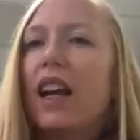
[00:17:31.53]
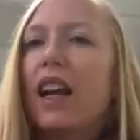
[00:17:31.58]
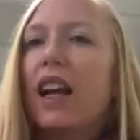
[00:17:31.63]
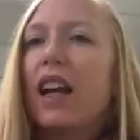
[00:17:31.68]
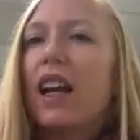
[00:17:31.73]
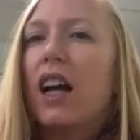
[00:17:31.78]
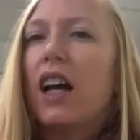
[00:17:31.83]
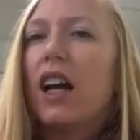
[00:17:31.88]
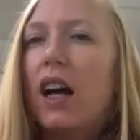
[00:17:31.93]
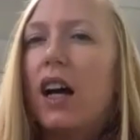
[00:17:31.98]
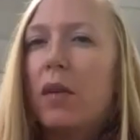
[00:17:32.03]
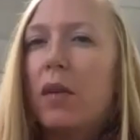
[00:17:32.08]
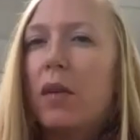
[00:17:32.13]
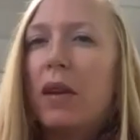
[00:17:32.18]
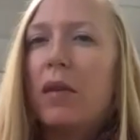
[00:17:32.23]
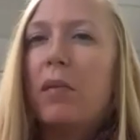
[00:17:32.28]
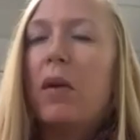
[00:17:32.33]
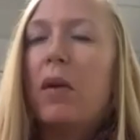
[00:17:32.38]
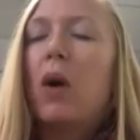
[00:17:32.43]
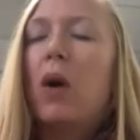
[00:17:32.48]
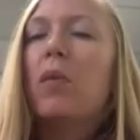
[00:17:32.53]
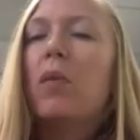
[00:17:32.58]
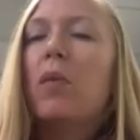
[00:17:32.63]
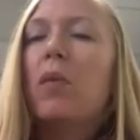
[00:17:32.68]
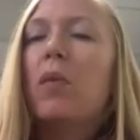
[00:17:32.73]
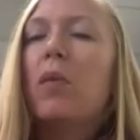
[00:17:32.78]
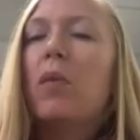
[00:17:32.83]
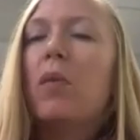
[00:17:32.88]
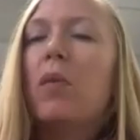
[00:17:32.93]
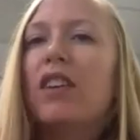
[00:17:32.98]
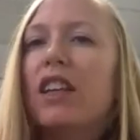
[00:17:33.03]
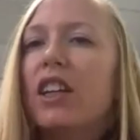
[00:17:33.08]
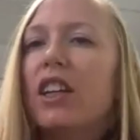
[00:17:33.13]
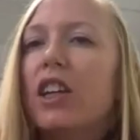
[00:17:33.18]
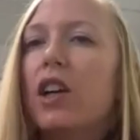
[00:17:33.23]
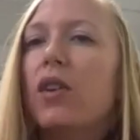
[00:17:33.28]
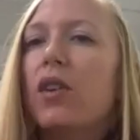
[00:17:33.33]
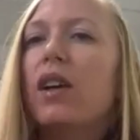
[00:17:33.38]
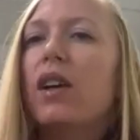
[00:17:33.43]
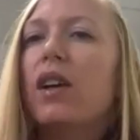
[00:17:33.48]
caught up in the moment, in the
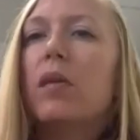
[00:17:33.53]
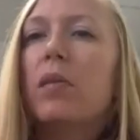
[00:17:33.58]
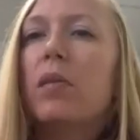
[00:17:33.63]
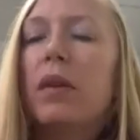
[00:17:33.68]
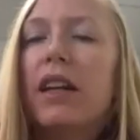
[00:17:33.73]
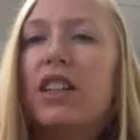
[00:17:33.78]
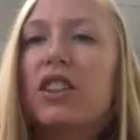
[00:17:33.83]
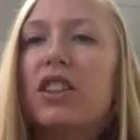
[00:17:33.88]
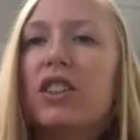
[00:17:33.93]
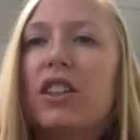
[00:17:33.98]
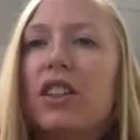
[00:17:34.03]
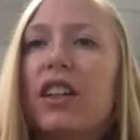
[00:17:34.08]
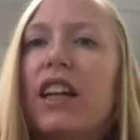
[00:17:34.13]
video, in the picture,